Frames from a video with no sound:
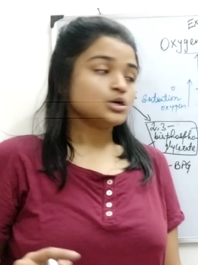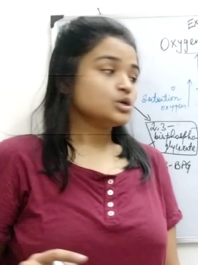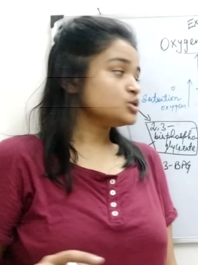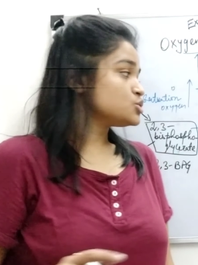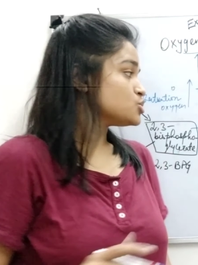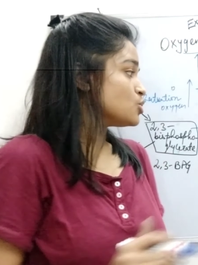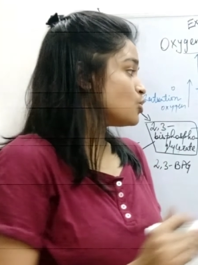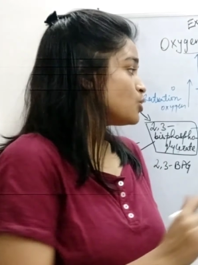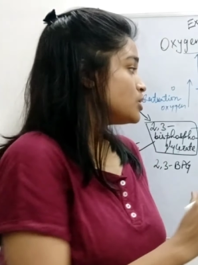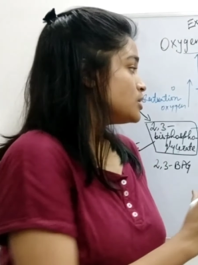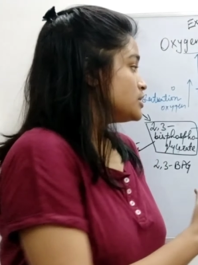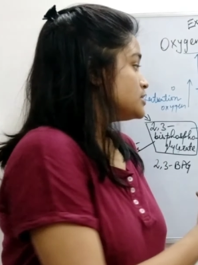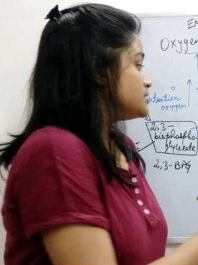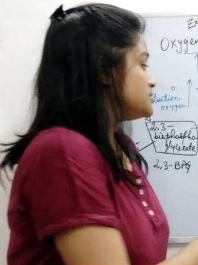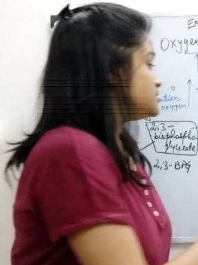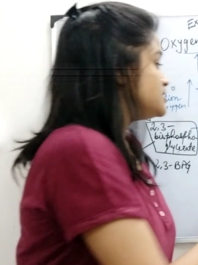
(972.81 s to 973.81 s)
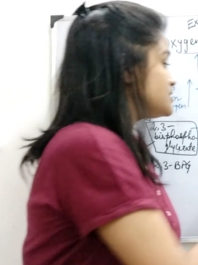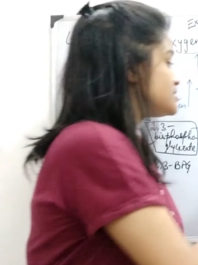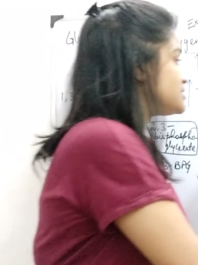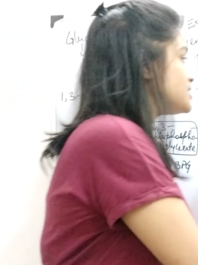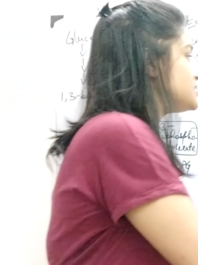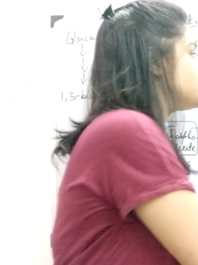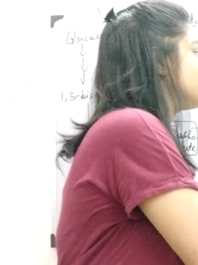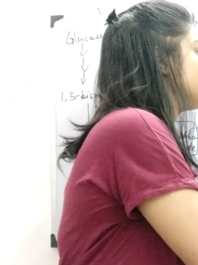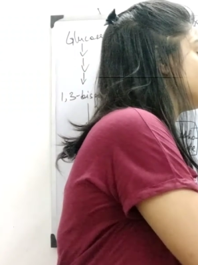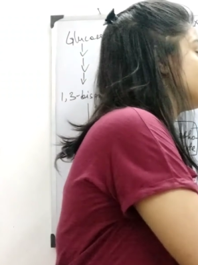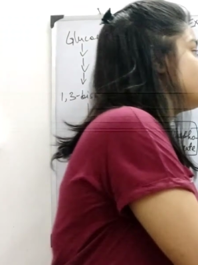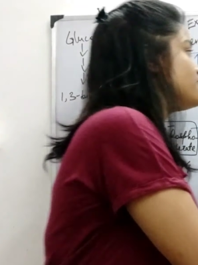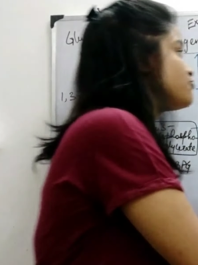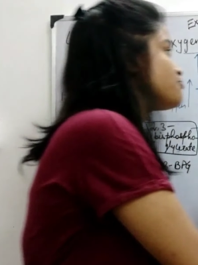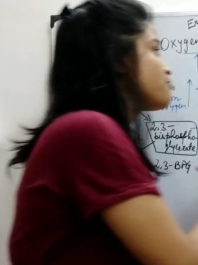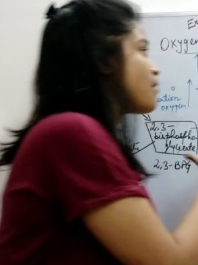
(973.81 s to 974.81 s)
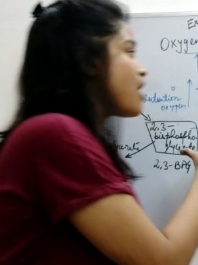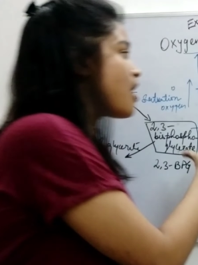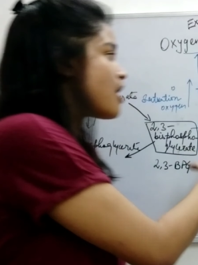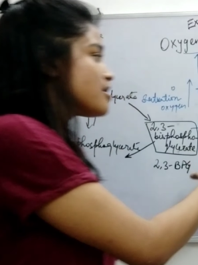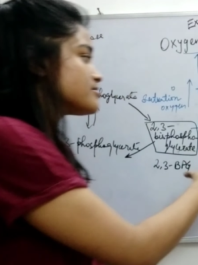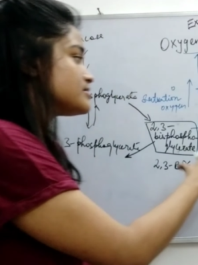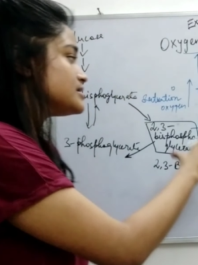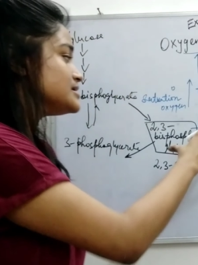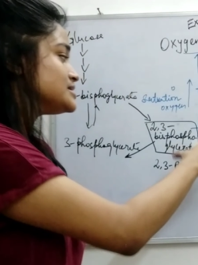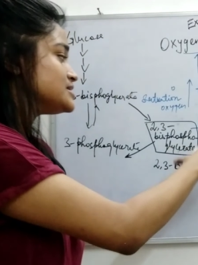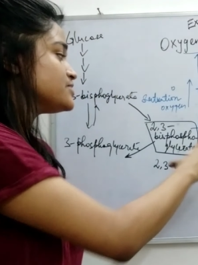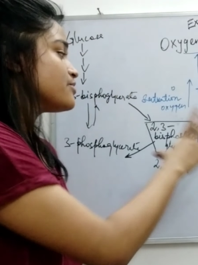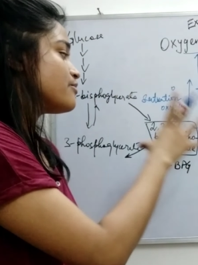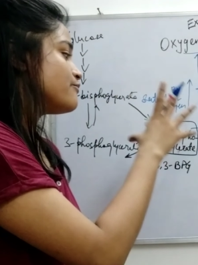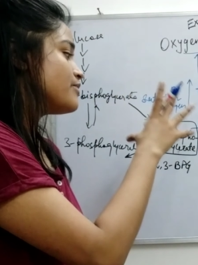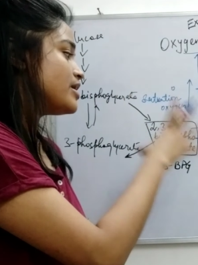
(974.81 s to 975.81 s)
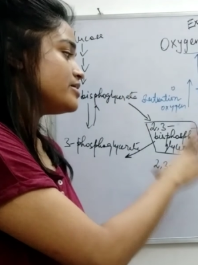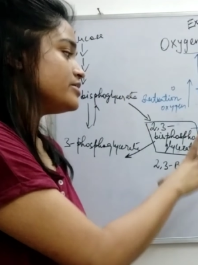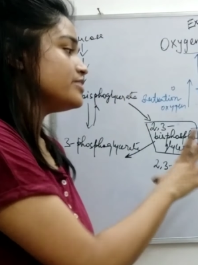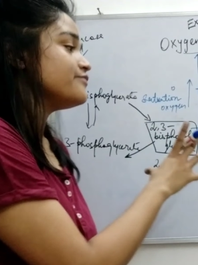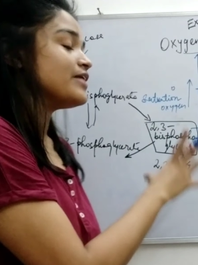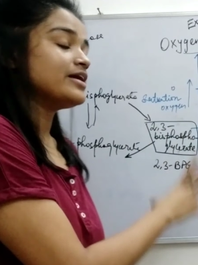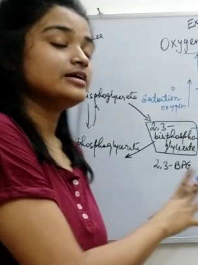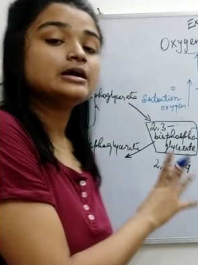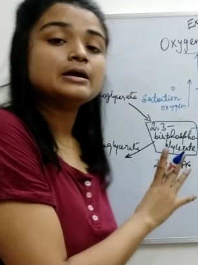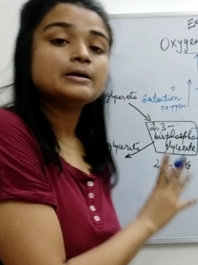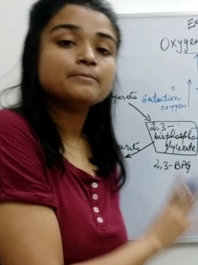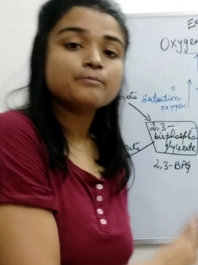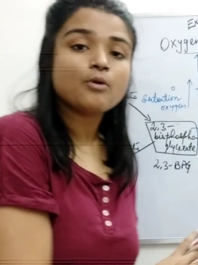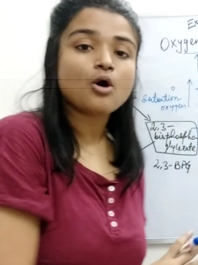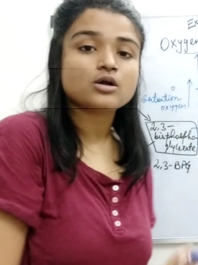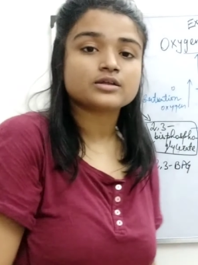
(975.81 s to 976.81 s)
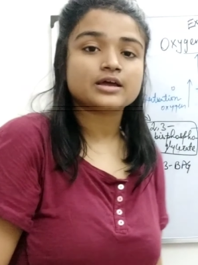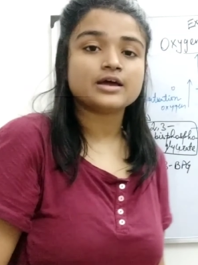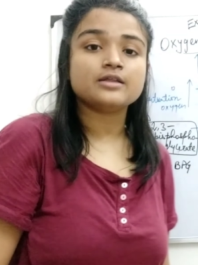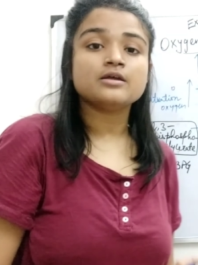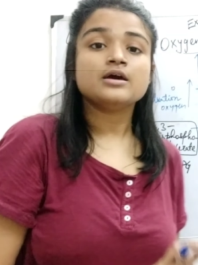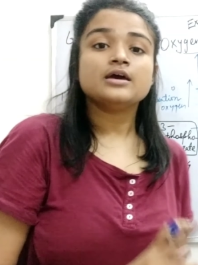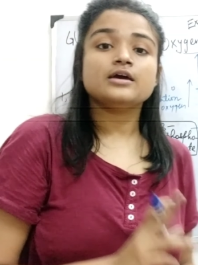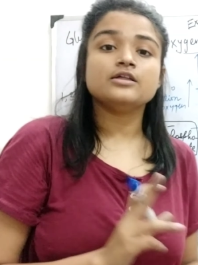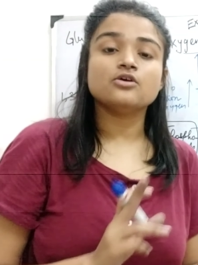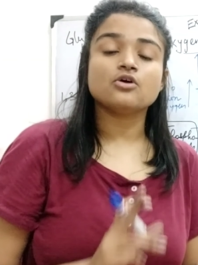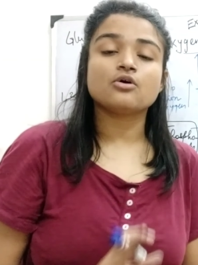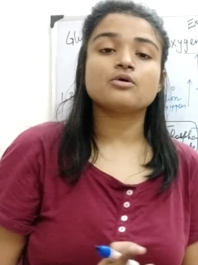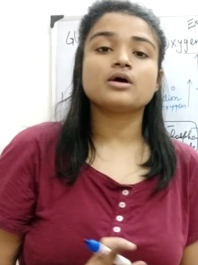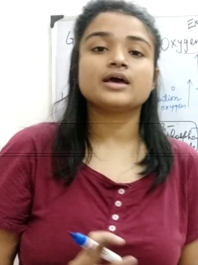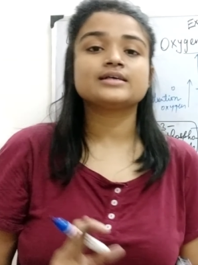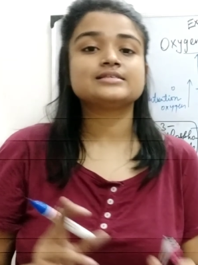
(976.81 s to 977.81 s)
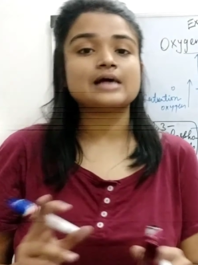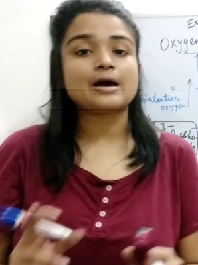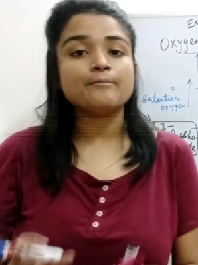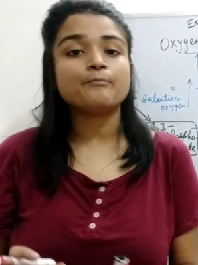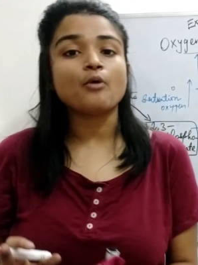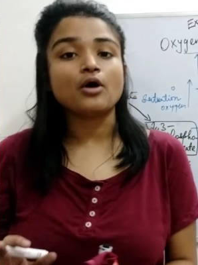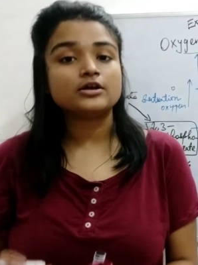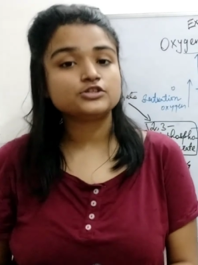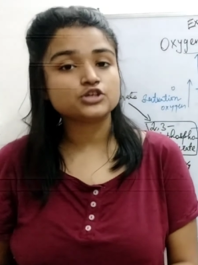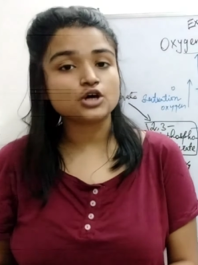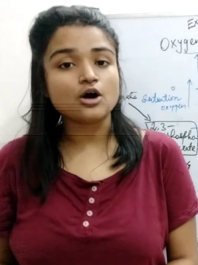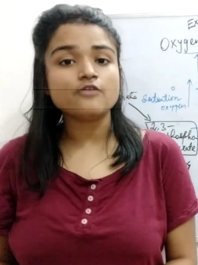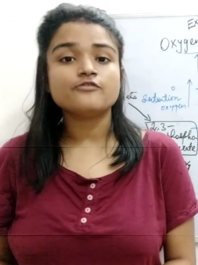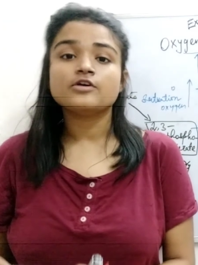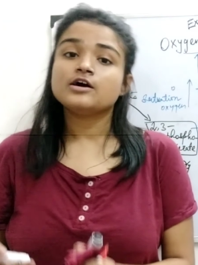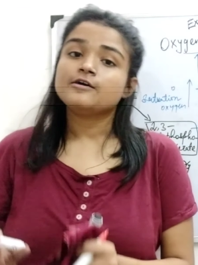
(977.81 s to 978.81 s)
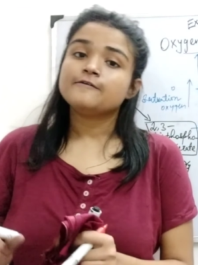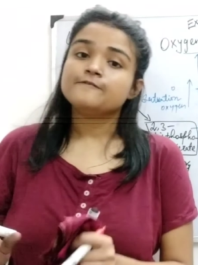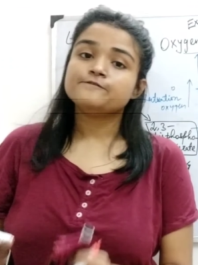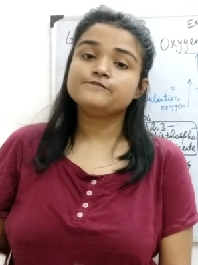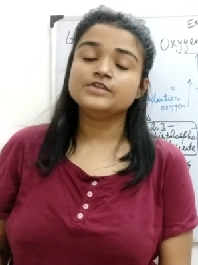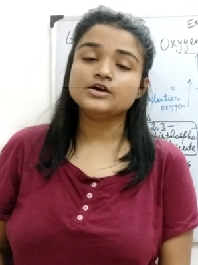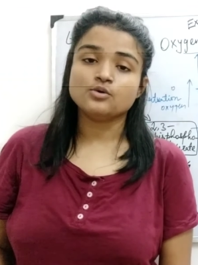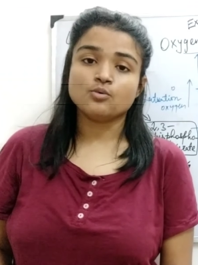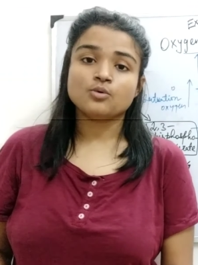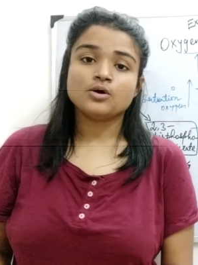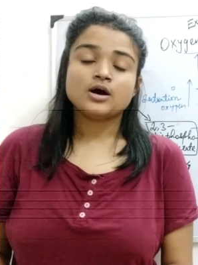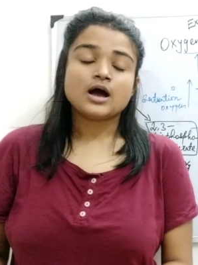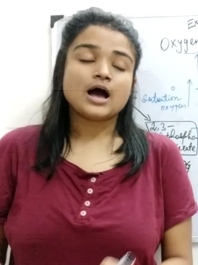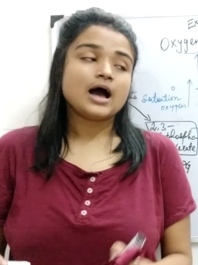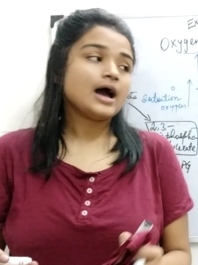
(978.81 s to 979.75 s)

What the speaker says: So, this part is very, very important in your exam point of view.